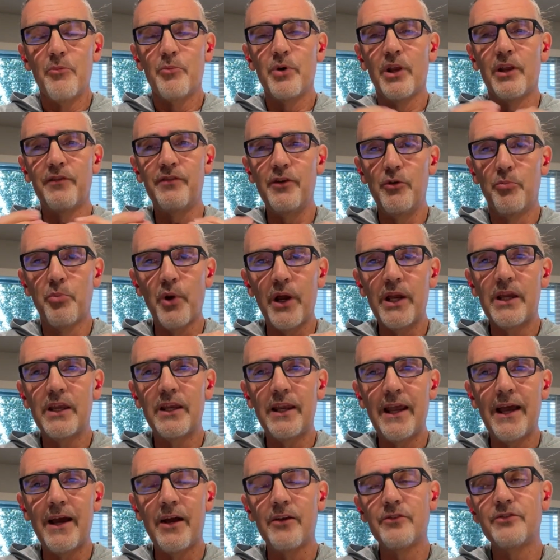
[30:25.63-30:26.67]
but if you break
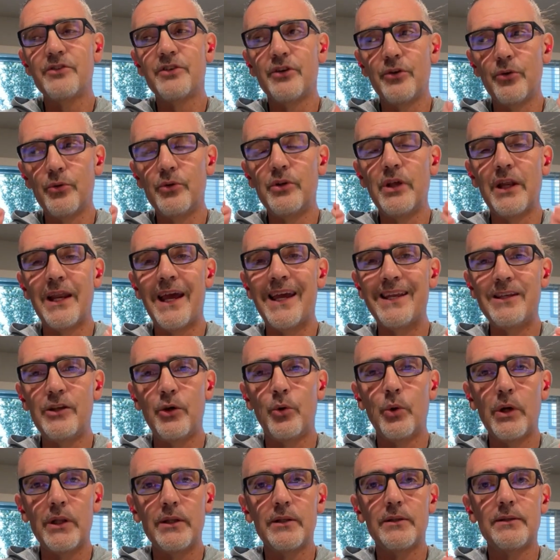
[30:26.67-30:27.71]
it down to, did I
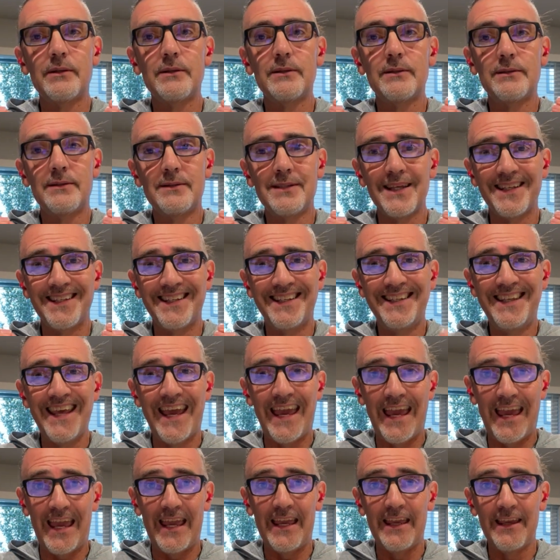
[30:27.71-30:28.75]
do it
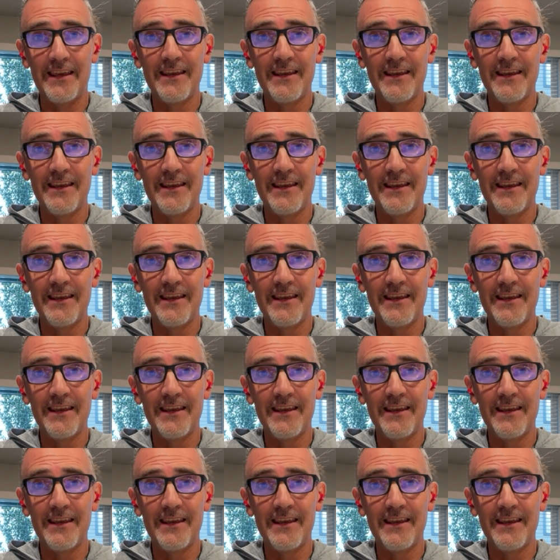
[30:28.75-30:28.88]
today?